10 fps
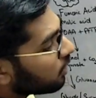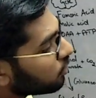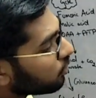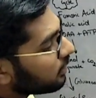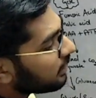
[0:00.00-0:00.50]

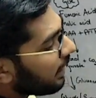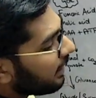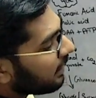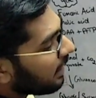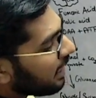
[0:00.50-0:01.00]
So this
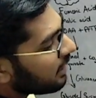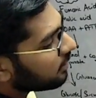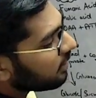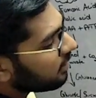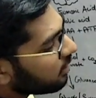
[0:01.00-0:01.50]
entire
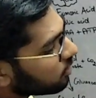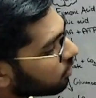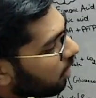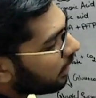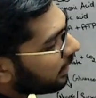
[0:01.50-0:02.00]
thing is
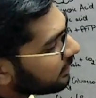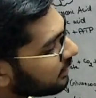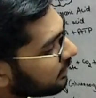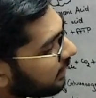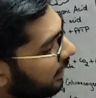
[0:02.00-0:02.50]
called
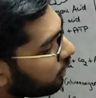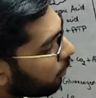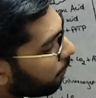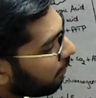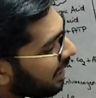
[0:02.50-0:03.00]
as
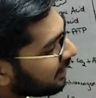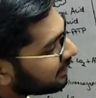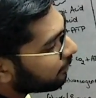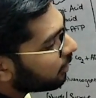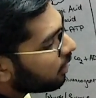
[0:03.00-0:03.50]

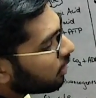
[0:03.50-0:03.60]
cytoplasm.